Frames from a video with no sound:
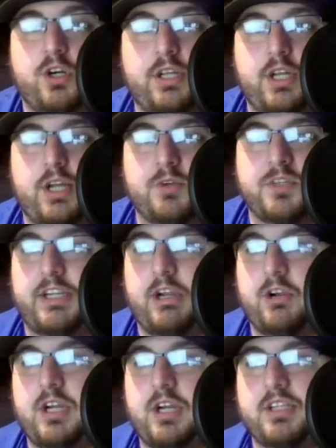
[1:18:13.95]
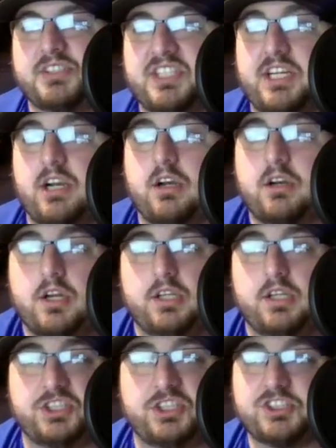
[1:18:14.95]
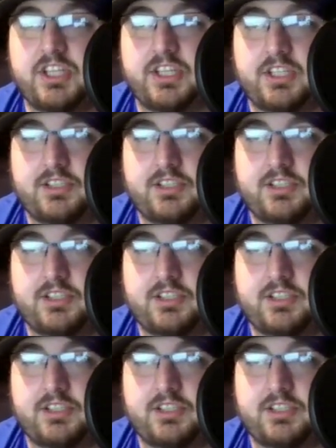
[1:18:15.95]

I don't think Kerryon is there. Just like,